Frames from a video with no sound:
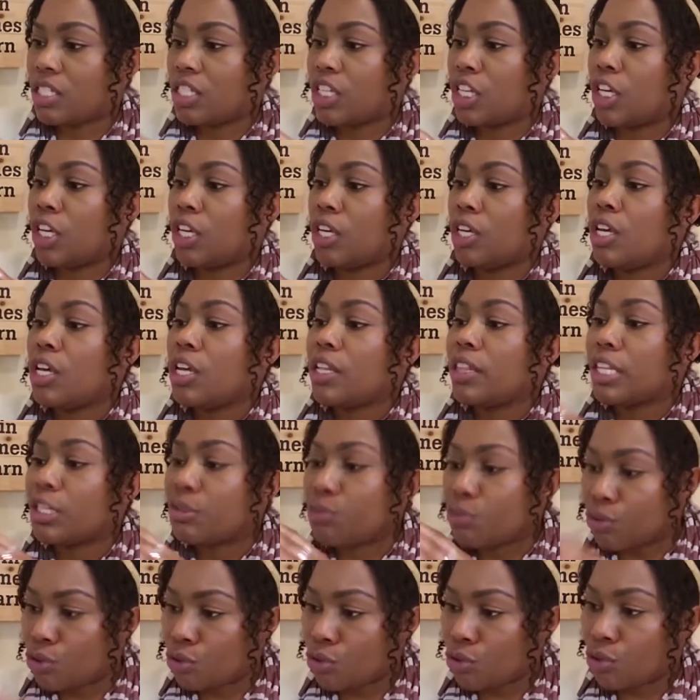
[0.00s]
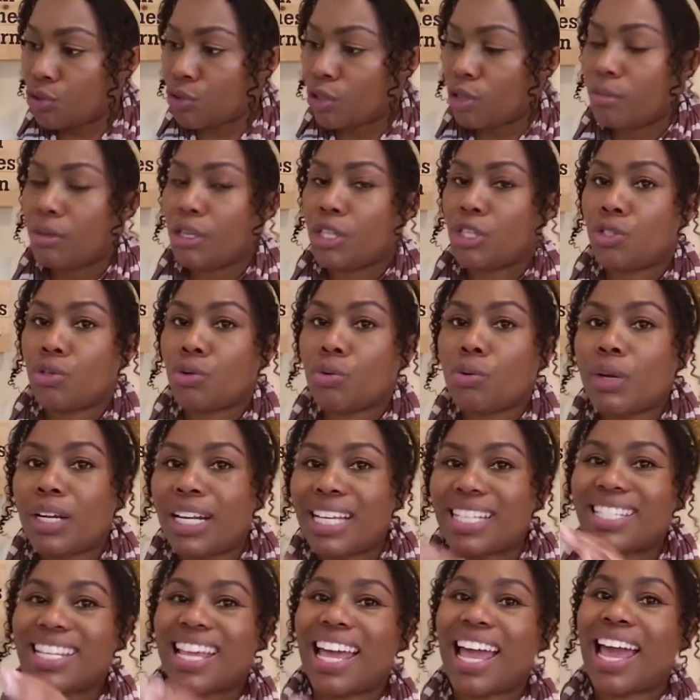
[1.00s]
out of ten, that's what you're going to be doing.
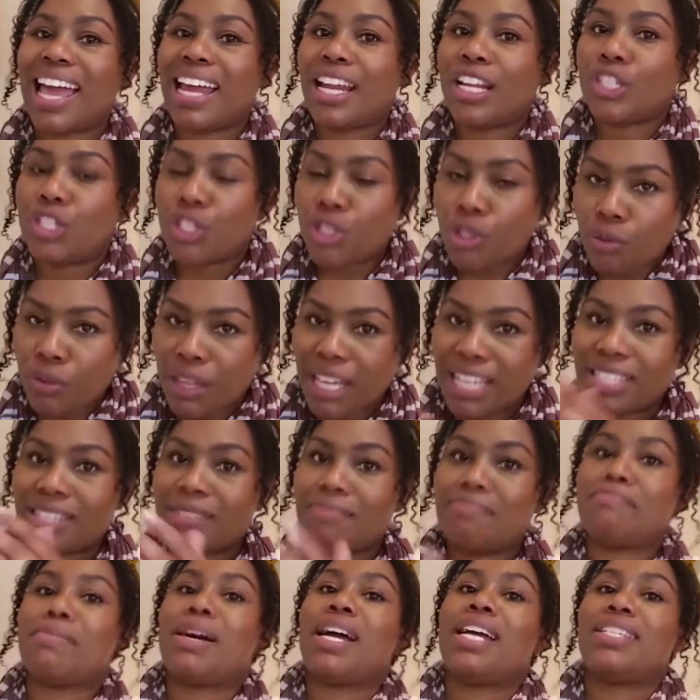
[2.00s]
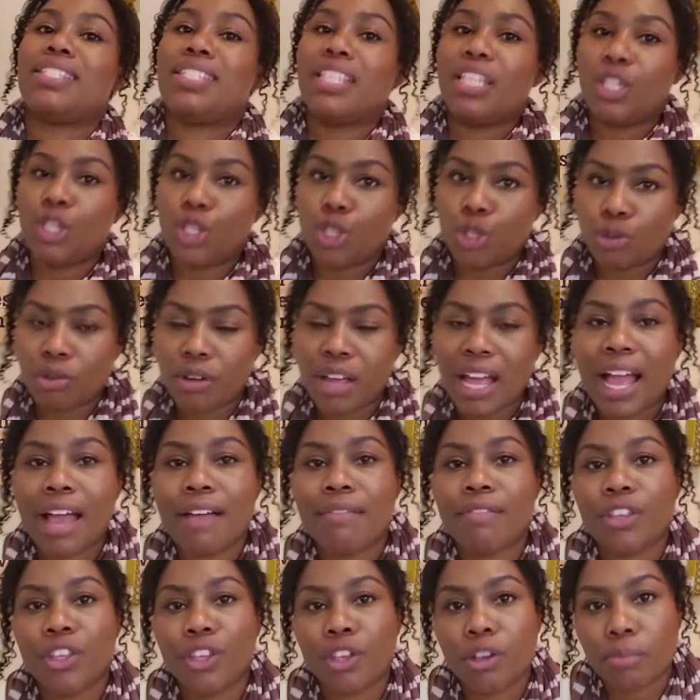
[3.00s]
That's the attitude, that's the mindset that you'll
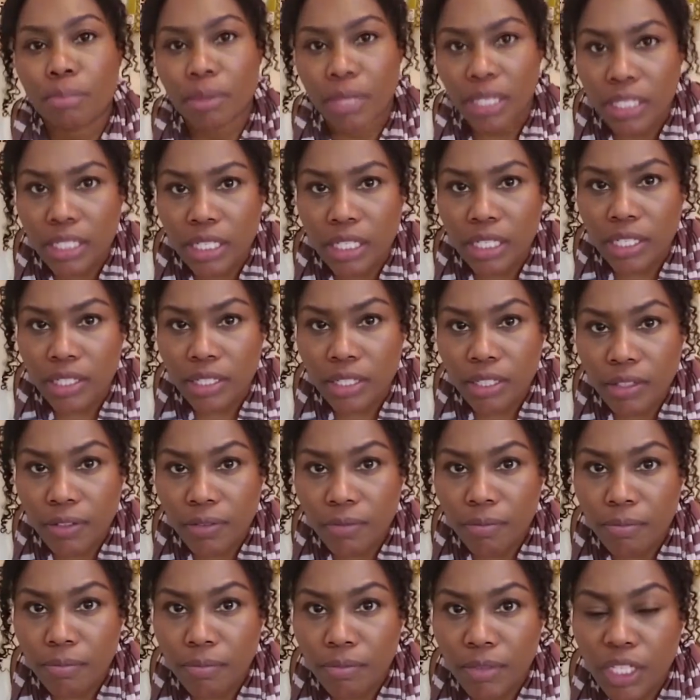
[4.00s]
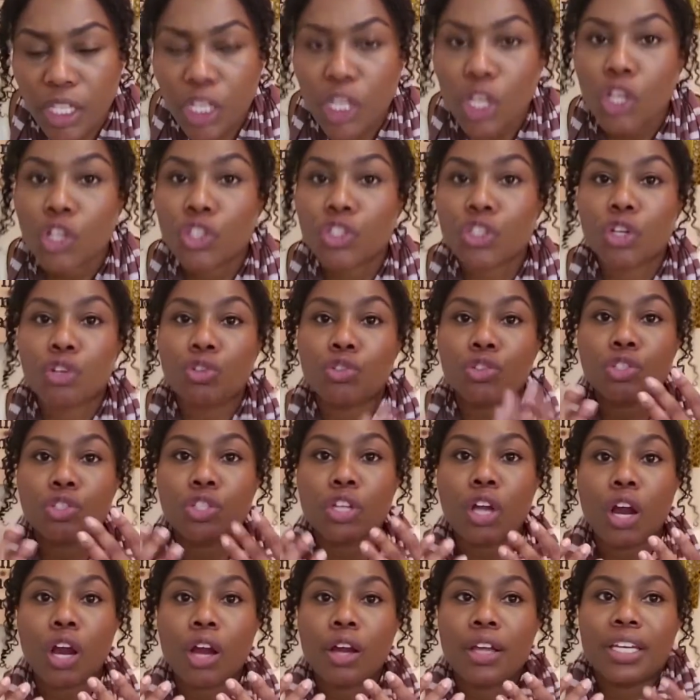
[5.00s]
have in your business. So
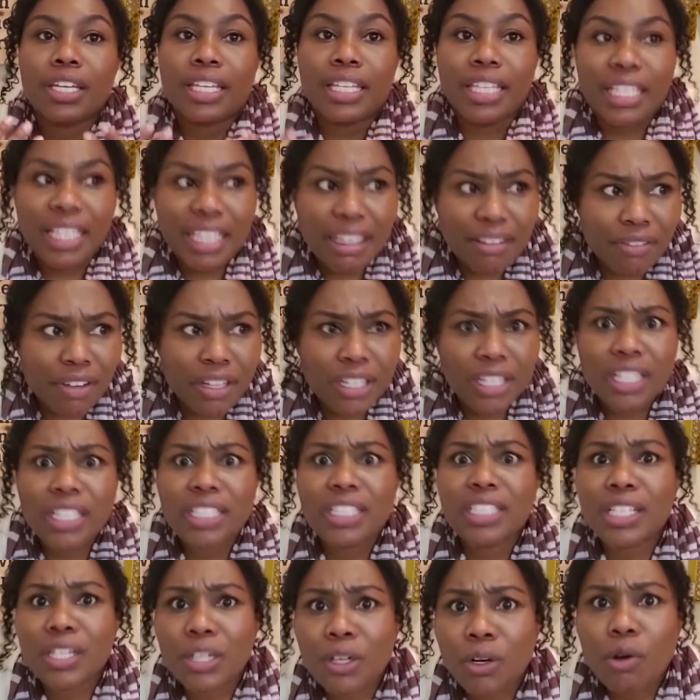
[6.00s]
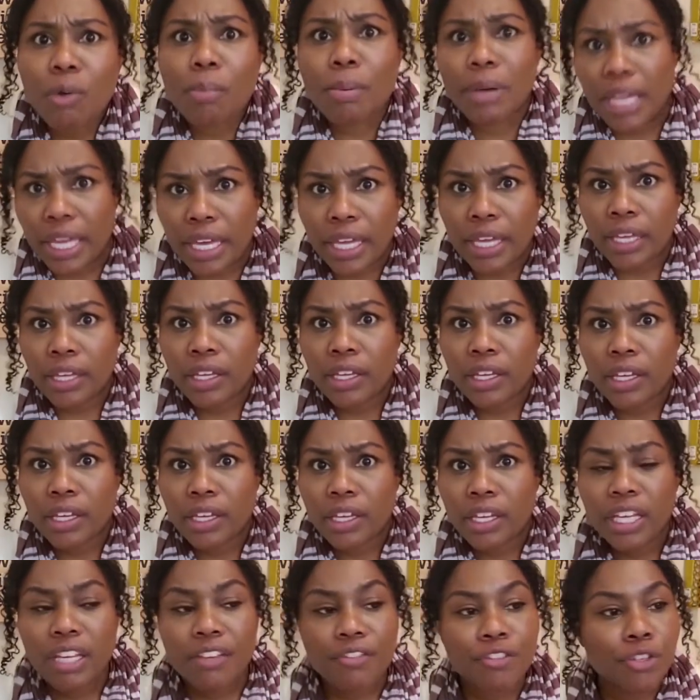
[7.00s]
start giving a little bit.
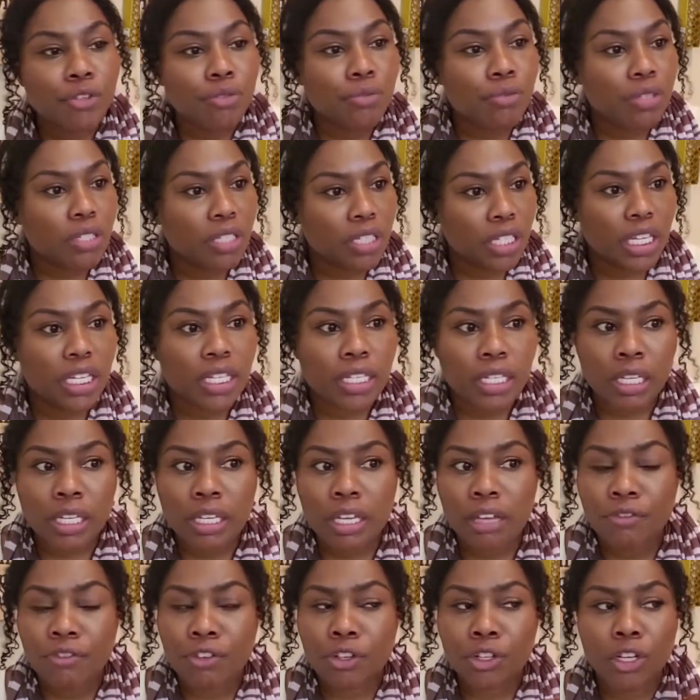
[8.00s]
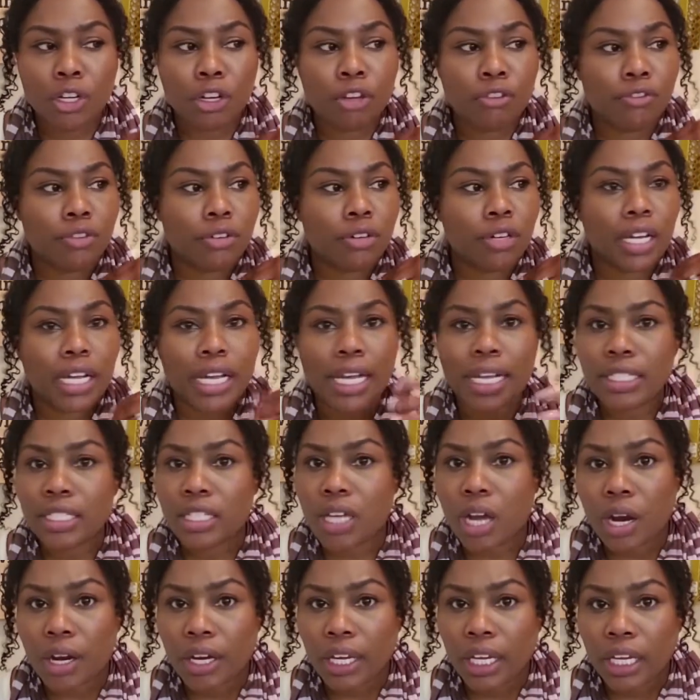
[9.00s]
If you see, if you know, if you're at
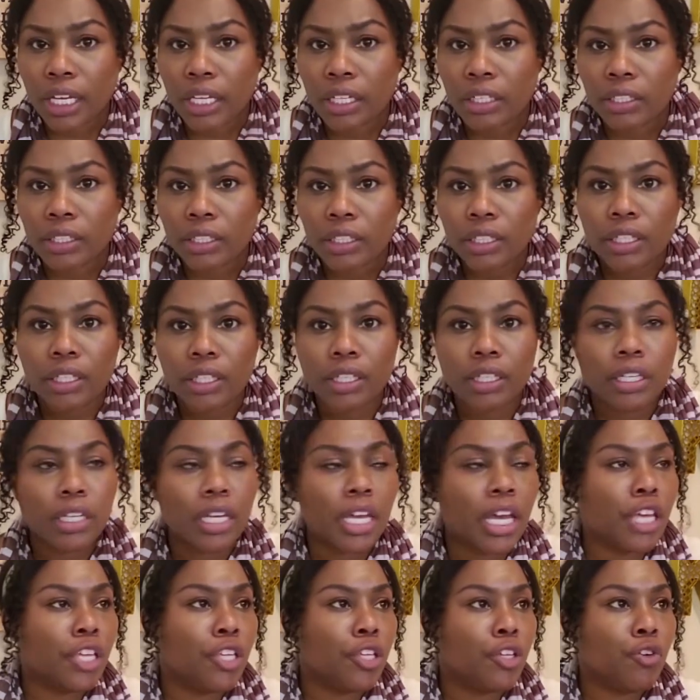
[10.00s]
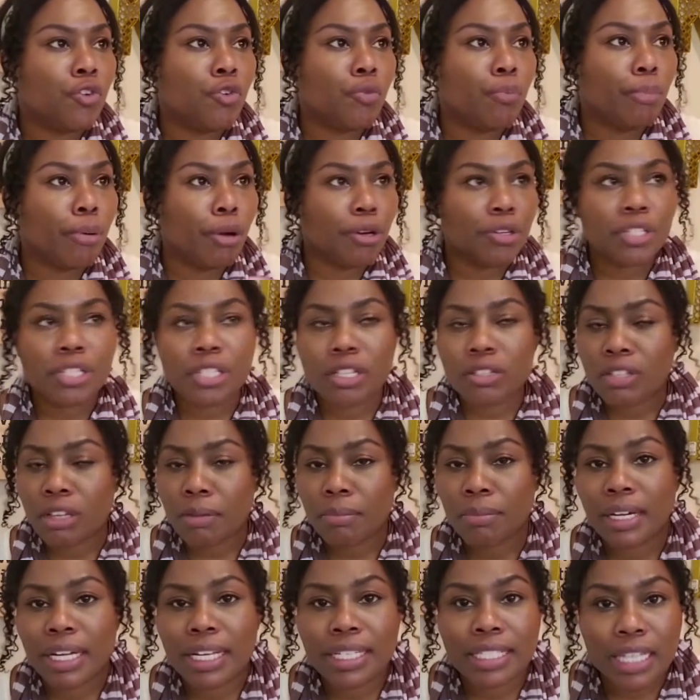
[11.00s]
Target and you purchasing
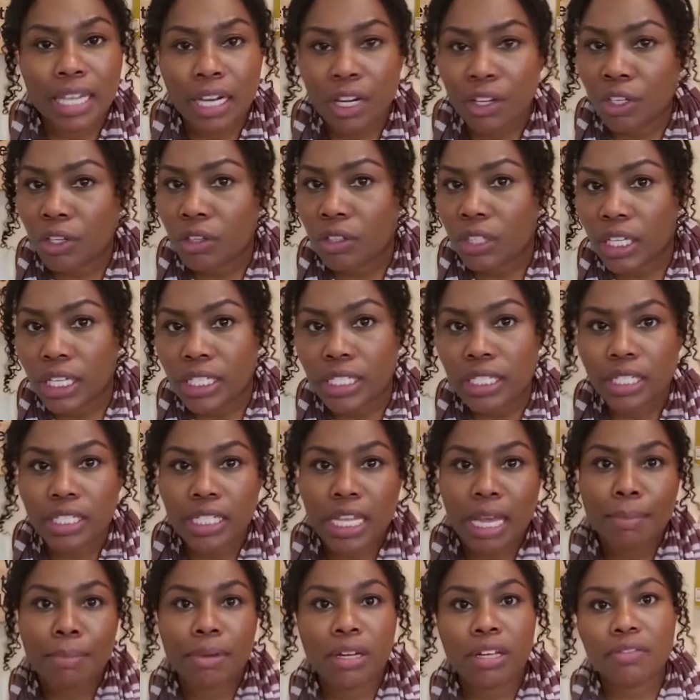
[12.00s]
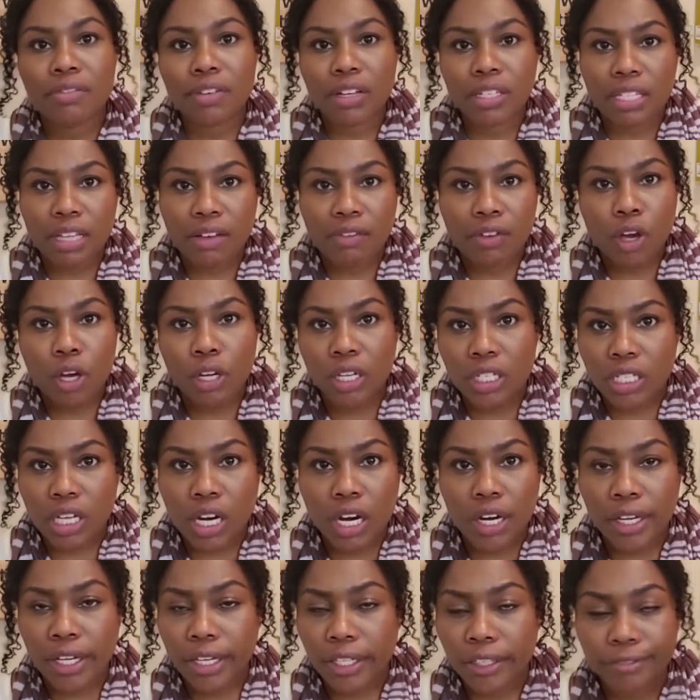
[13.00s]
something that's not on your list, because how many of us have gone to
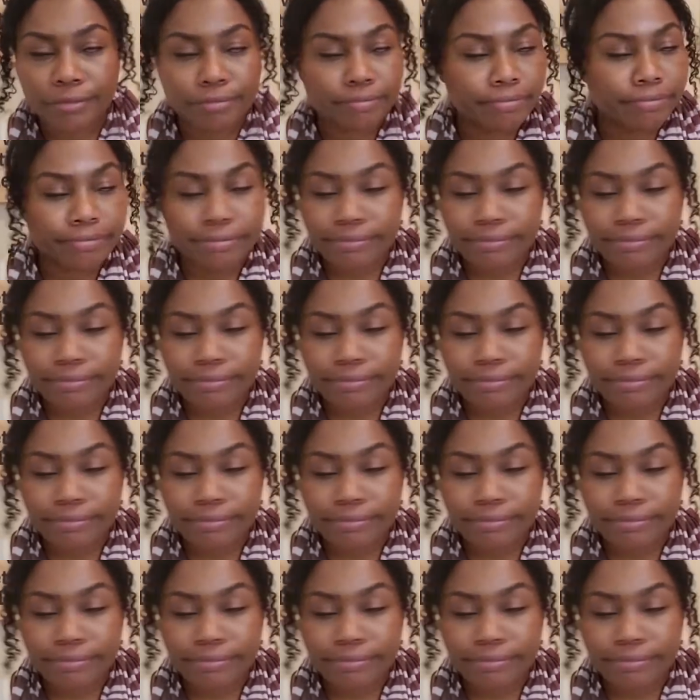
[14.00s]
Target